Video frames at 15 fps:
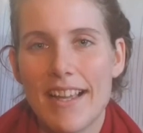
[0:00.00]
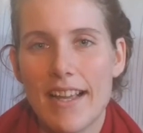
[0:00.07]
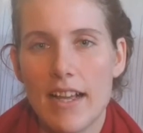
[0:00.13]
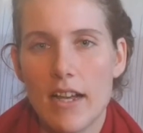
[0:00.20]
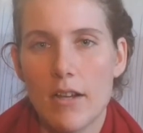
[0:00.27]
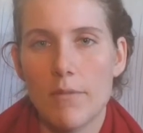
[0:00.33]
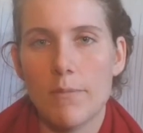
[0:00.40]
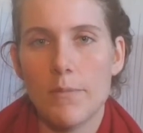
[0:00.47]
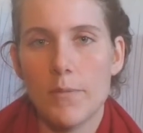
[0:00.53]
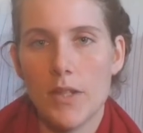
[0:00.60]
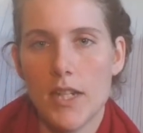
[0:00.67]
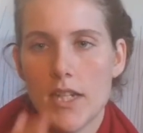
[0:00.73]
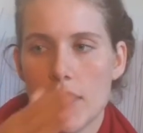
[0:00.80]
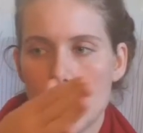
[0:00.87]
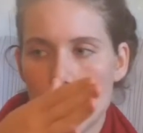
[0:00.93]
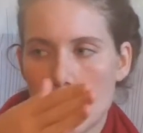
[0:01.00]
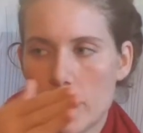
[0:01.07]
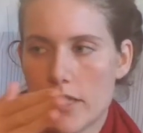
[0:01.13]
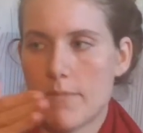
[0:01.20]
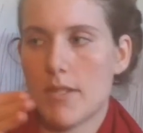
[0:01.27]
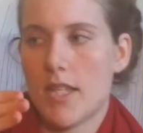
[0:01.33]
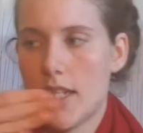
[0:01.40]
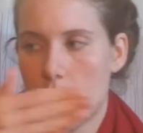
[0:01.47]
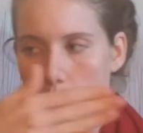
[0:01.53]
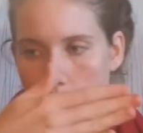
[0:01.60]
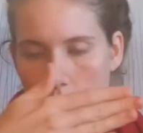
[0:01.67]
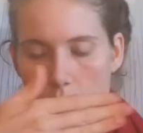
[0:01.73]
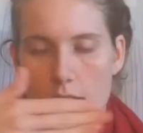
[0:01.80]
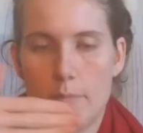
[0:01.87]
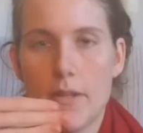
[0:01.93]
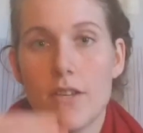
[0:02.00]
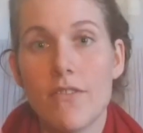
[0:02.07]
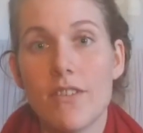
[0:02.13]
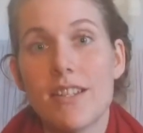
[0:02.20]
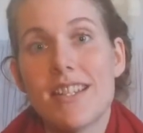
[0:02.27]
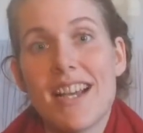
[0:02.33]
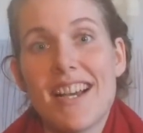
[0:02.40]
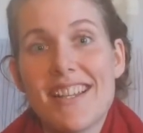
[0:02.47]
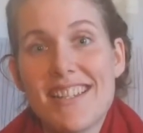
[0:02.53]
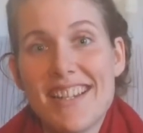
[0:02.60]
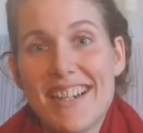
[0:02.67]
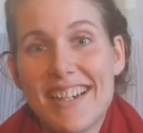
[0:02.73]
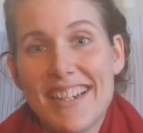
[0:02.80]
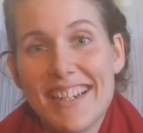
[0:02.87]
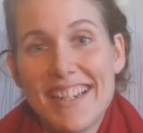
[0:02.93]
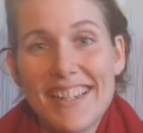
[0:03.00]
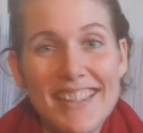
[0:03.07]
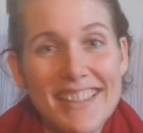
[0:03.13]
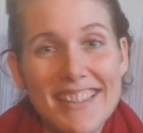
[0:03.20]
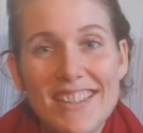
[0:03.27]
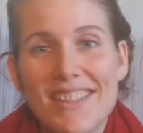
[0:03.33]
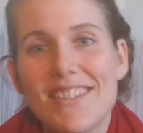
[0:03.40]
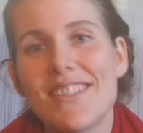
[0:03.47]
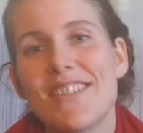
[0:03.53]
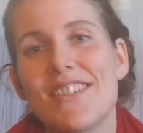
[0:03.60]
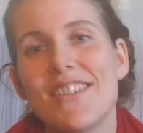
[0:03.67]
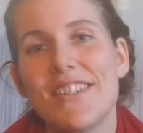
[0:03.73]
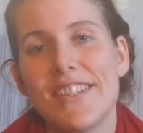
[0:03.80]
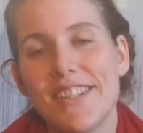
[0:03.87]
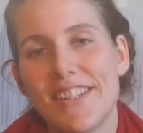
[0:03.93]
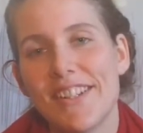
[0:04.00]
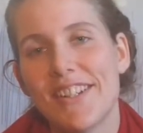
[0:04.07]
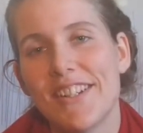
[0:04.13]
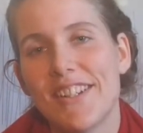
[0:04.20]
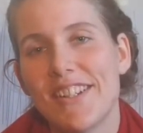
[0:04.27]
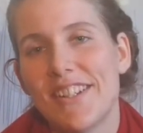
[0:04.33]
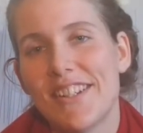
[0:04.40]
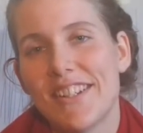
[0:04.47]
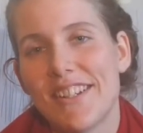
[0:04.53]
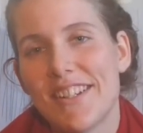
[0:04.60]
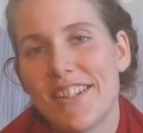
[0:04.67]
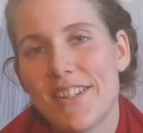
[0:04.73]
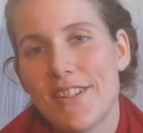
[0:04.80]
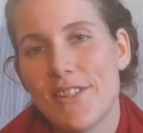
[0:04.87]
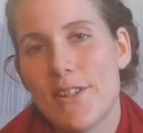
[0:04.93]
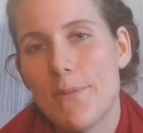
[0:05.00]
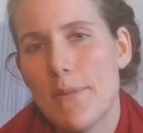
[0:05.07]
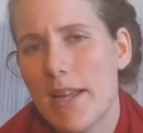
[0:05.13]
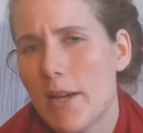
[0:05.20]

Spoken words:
you need to do some of these ones. Bit of a cha-cha to be